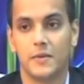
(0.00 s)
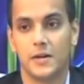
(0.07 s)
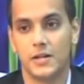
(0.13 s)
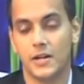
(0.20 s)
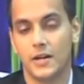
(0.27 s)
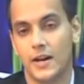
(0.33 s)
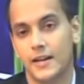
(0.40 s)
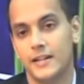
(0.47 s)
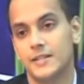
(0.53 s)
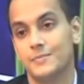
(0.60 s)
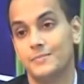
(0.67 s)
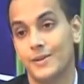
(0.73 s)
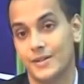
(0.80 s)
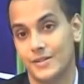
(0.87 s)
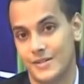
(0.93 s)
A velocity
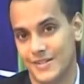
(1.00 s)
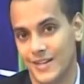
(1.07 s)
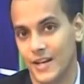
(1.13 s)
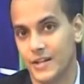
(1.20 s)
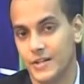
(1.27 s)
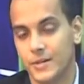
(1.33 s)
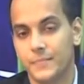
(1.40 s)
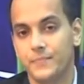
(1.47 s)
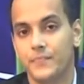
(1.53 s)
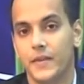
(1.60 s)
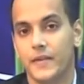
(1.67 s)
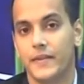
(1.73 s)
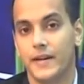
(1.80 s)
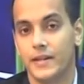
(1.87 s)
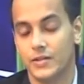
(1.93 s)
triangle, a
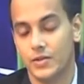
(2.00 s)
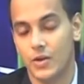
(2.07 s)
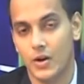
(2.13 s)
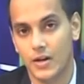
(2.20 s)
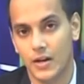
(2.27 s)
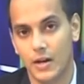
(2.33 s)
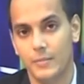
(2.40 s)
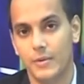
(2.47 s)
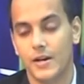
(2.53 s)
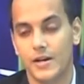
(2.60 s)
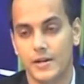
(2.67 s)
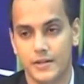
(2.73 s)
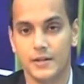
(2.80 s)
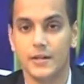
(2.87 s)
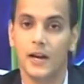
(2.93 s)
turbine
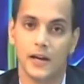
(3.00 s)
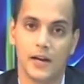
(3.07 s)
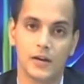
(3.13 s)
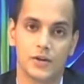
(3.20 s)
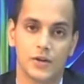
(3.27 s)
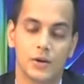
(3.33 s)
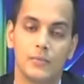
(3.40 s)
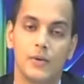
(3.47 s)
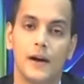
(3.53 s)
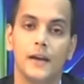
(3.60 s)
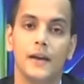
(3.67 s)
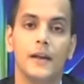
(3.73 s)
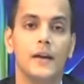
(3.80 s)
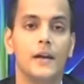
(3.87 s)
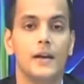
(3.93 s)
stage as we
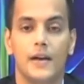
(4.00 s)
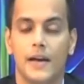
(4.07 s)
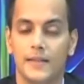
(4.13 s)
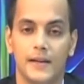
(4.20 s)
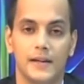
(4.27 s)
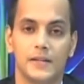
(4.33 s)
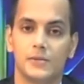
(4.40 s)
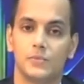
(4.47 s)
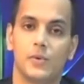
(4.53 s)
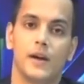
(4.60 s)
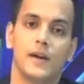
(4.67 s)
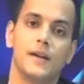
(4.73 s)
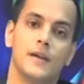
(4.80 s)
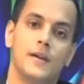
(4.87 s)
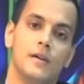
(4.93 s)
have already
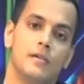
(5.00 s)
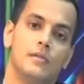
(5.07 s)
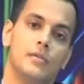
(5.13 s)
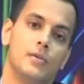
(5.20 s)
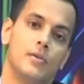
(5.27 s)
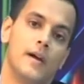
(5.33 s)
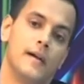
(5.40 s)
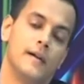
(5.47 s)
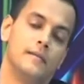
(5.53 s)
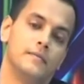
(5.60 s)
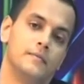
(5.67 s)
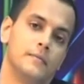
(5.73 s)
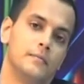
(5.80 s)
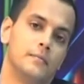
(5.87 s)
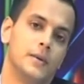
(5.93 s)
well a stator is
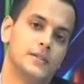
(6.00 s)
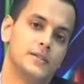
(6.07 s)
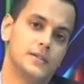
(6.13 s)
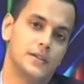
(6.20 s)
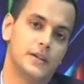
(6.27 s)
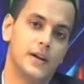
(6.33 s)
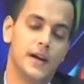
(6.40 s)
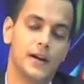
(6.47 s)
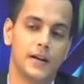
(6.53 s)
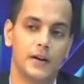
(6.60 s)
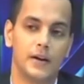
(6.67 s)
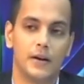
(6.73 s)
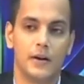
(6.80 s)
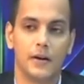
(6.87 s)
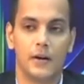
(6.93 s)
usually referred
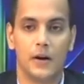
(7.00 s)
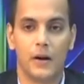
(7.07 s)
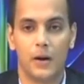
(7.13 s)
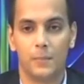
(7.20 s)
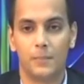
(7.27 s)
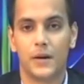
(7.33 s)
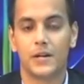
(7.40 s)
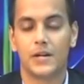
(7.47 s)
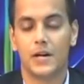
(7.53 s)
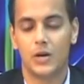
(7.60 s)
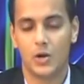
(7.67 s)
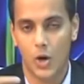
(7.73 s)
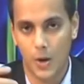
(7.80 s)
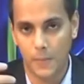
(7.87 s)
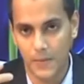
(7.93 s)
to as a turbine because the
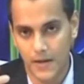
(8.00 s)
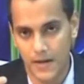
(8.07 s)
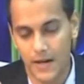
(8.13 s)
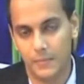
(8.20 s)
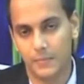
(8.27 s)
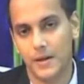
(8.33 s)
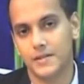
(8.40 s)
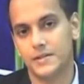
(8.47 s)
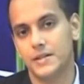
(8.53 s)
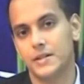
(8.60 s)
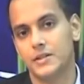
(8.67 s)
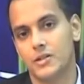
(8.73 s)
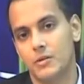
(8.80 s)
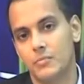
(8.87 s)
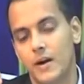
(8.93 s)
flow is
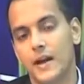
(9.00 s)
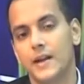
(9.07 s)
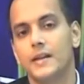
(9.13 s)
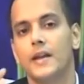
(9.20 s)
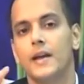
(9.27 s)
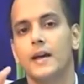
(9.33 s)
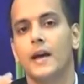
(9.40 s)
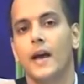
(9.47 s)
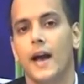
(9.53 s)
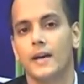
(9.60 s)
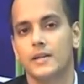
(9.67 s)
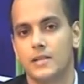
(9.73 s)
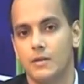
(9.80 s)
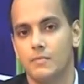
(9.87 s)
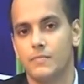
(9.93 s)
in a stator of a
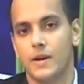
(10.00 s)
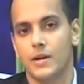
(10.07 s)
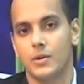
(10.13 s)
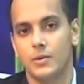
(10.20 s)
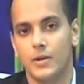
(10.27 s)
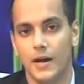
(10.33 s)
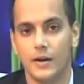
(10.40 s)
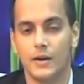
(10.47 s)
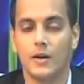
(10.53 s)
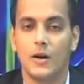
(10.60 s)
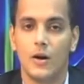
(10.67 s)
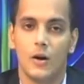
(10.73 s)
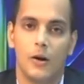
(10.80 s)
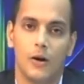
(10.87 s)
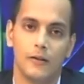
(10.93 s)
turbine and then
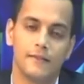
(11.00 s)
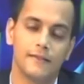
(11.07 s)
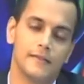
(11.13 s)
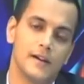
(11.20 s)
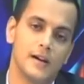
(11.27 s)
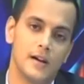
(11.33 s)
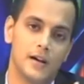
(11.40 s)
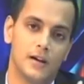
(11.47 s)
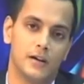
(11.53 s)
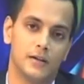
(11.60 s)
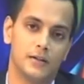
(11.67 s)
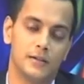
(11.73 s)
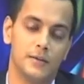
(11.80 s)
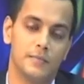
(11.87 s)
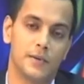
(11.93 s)
you have a rotor,
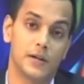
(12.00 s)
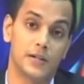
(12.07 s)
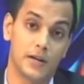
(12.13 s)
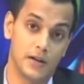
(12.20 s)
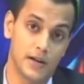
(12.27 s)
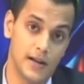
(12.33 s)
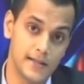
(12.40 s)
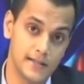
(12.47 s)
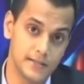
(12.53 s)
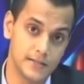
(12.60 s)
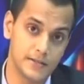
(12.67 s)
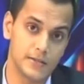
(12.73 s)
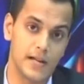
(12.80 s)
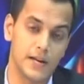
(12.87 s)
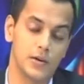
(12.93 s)
uh, a stator
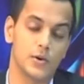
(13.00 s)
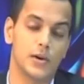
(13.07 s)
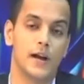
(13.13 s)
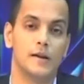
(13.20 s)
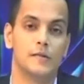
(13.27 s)
or a nozzle.